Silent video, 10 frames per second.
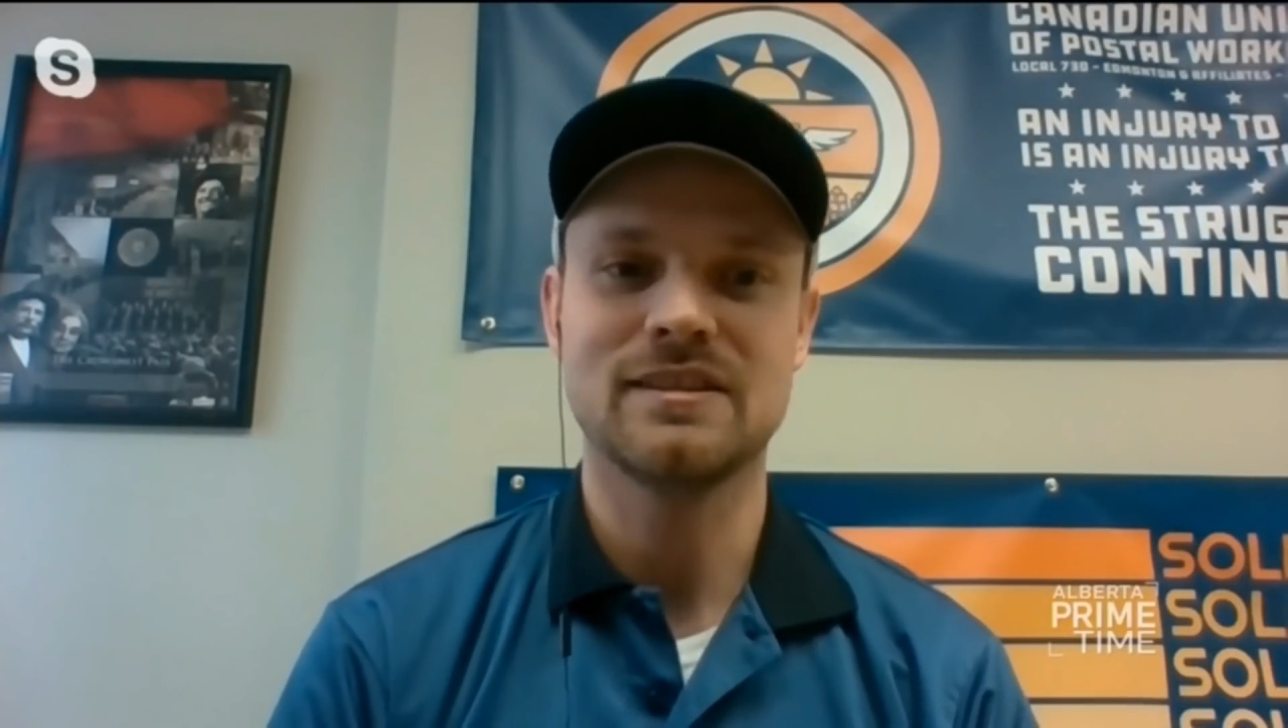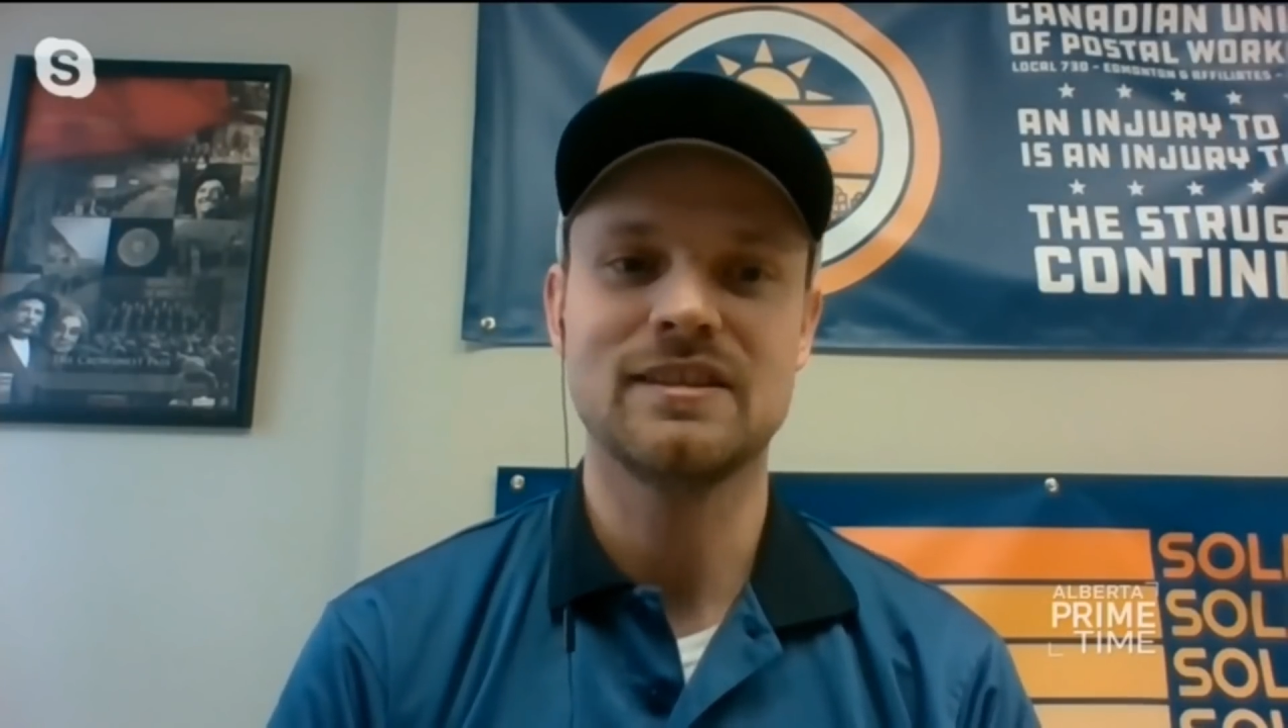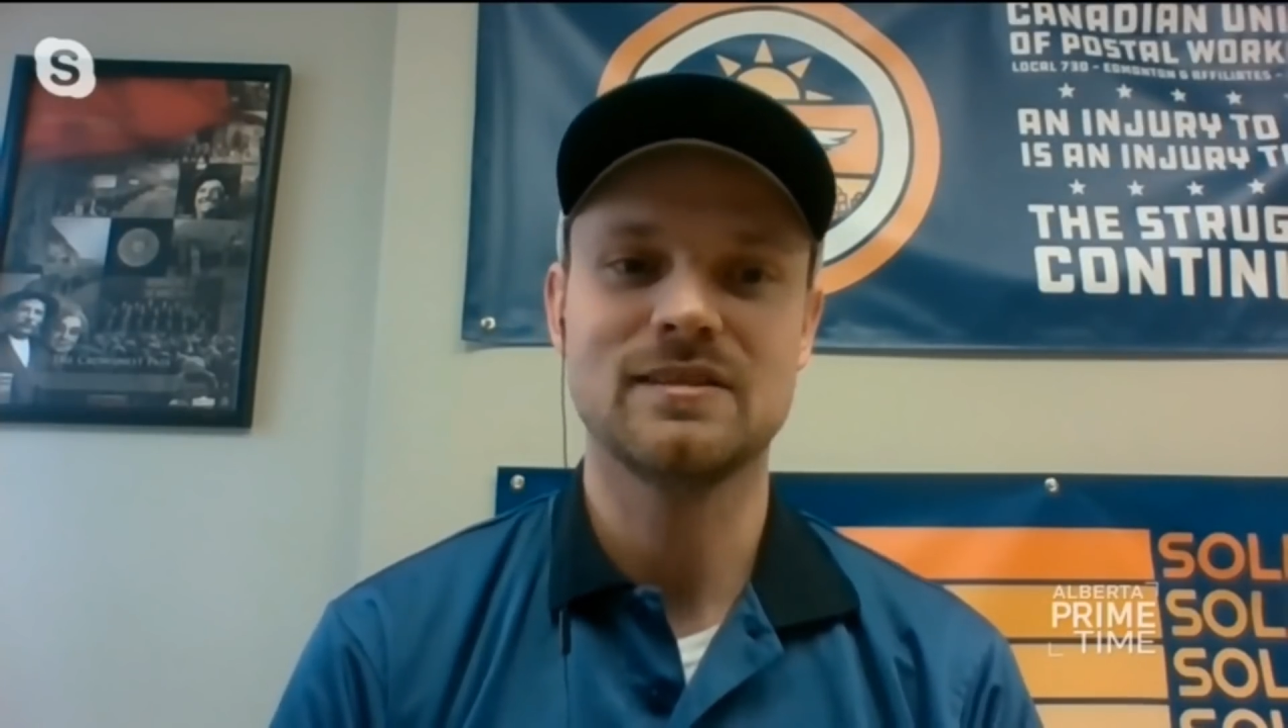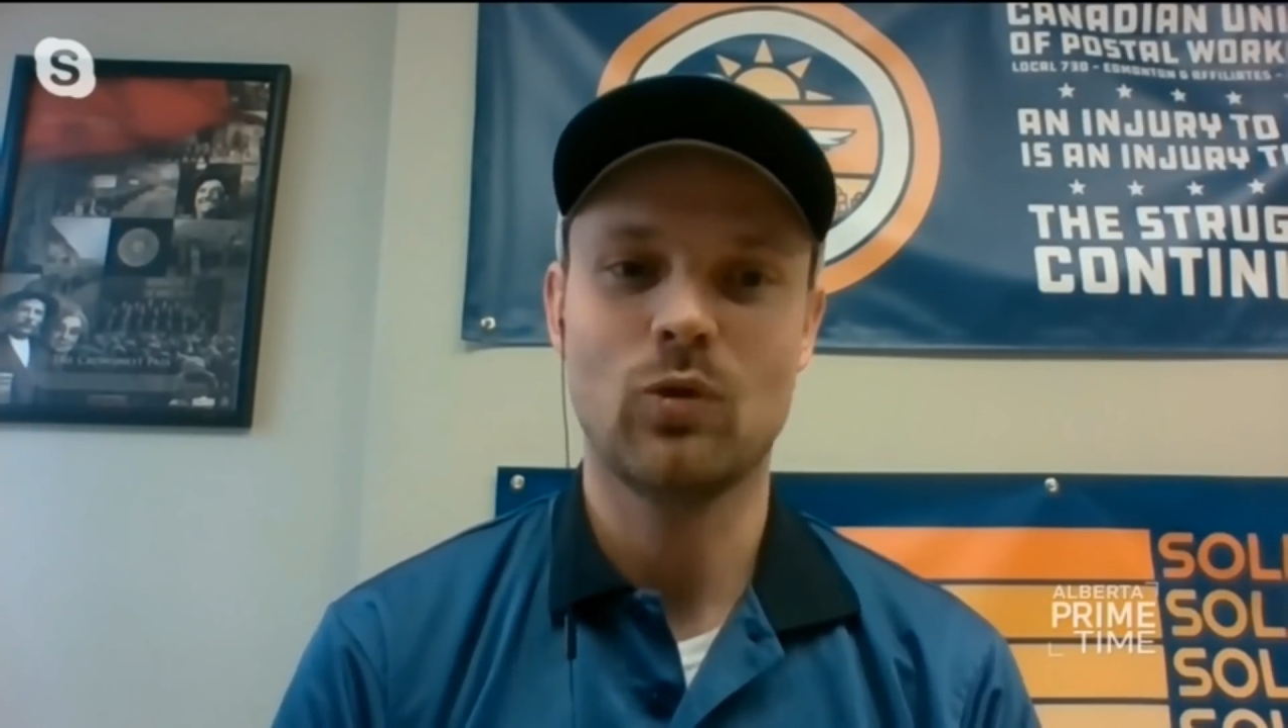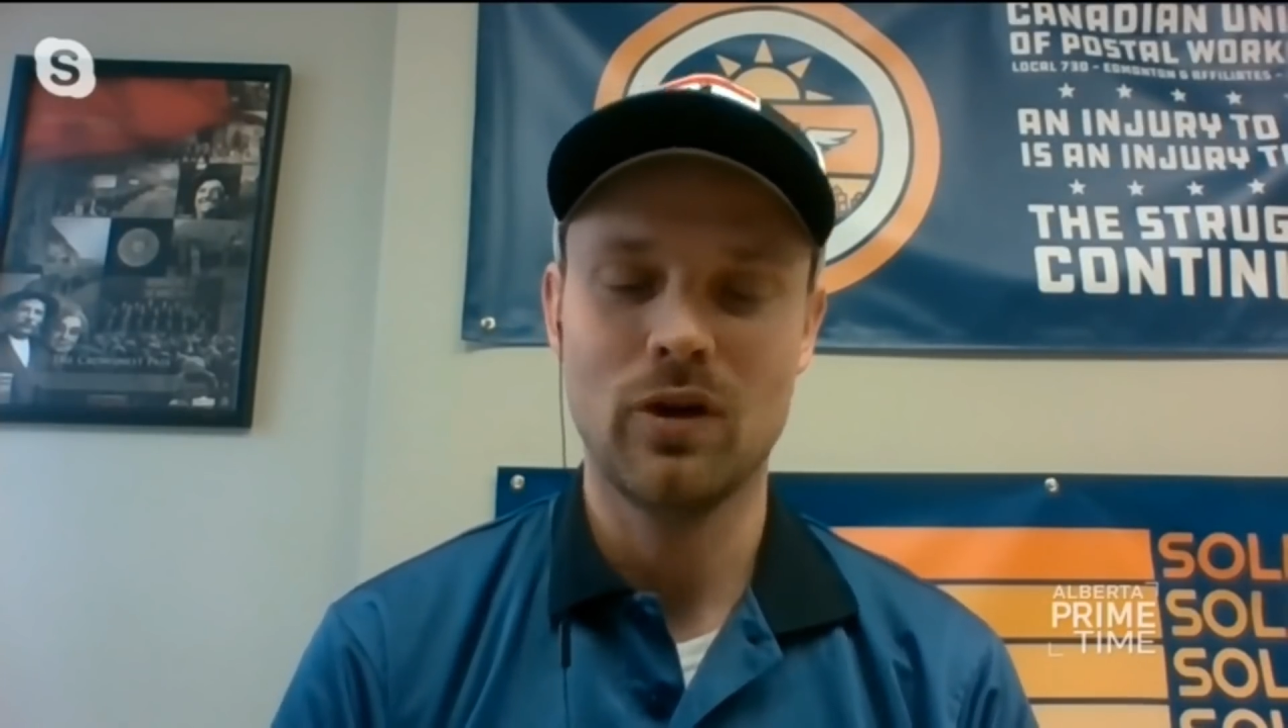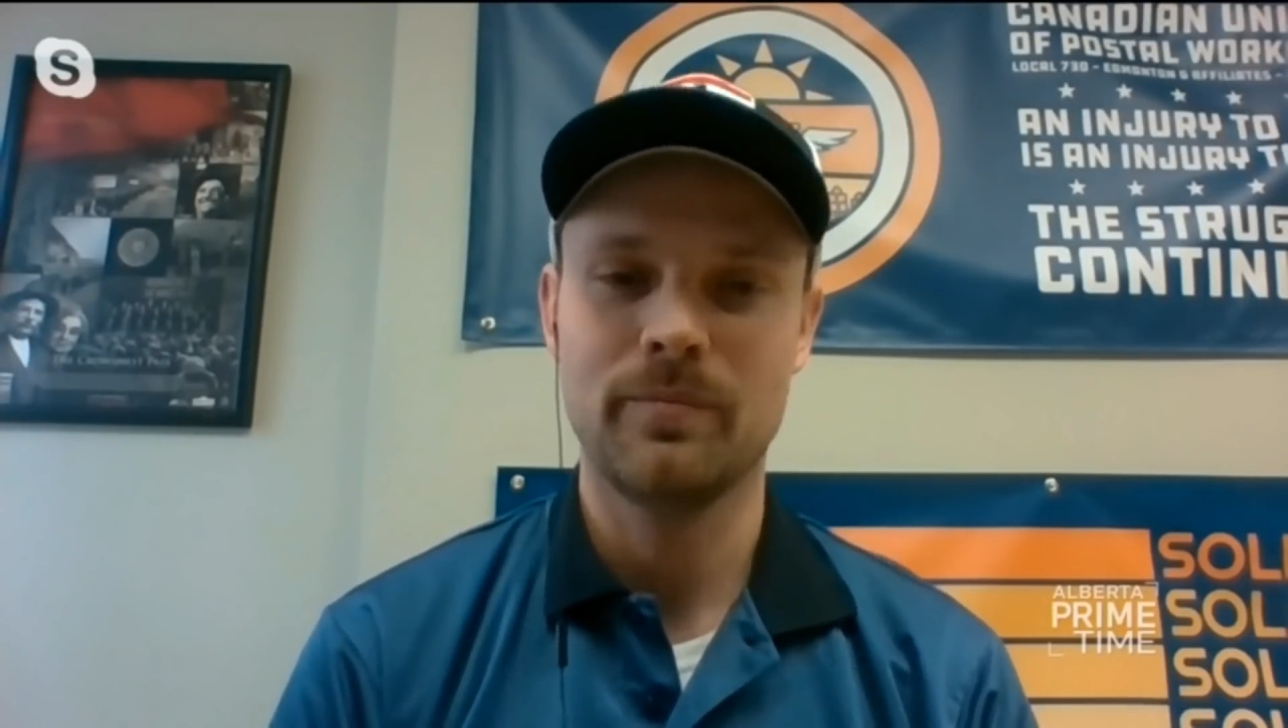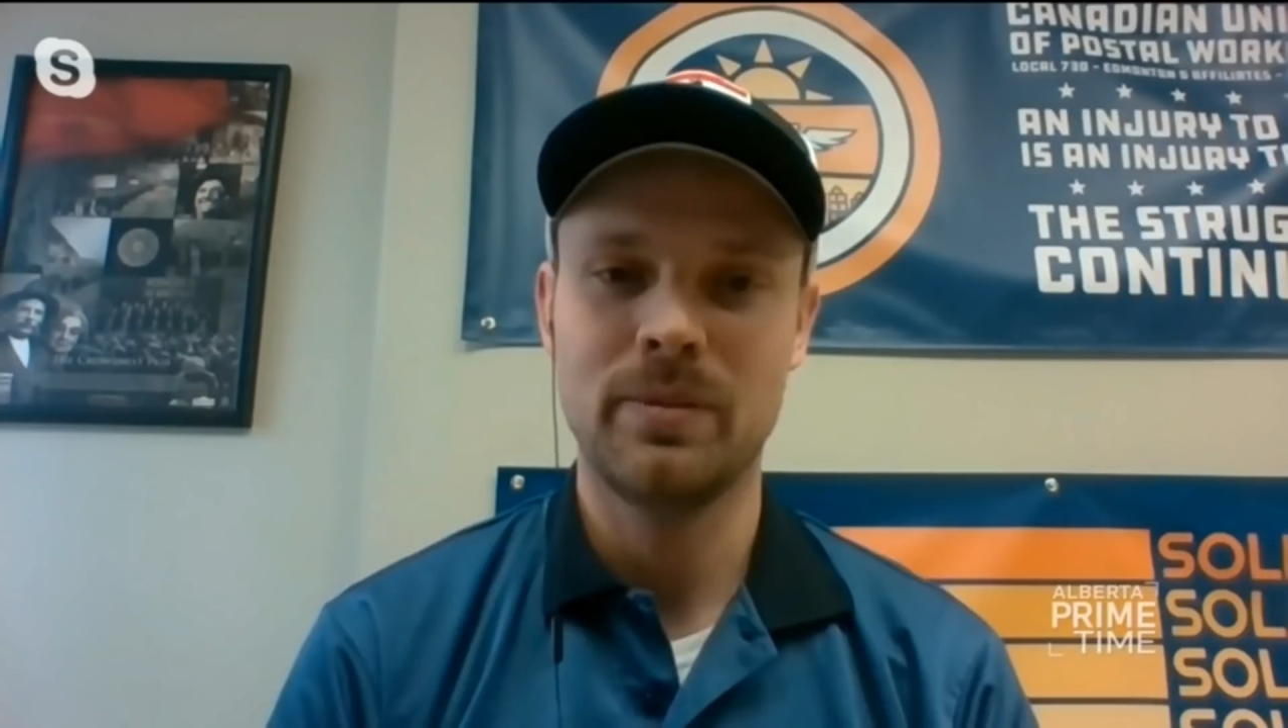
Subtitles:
because more